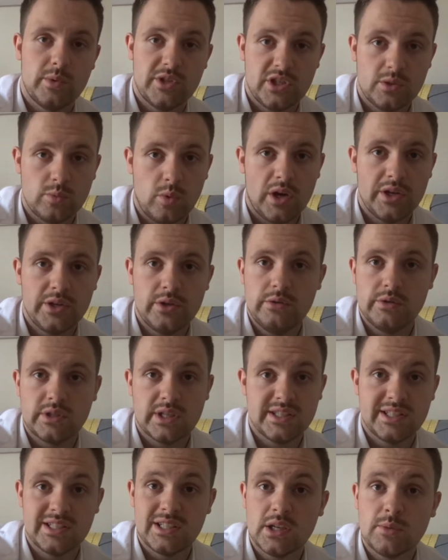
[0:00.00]
which is what I use
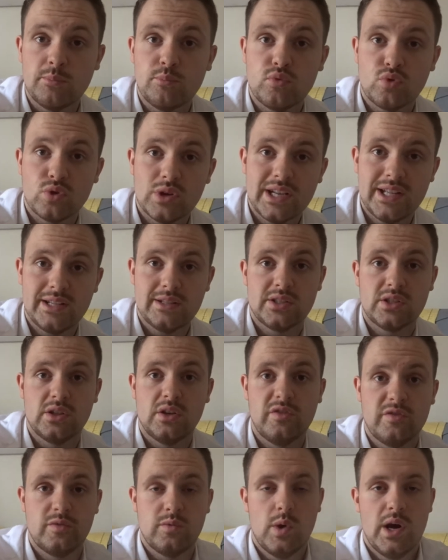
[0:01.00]
because it's a brilliant
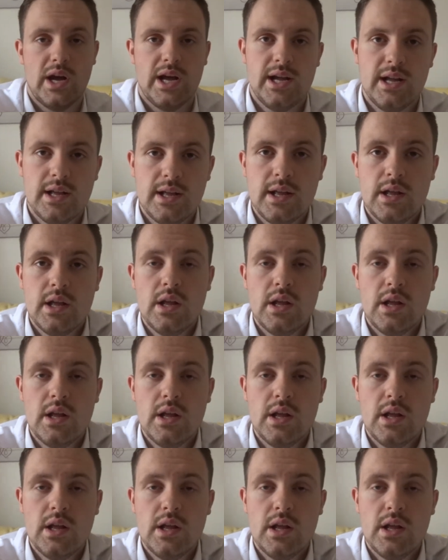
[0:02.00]
software,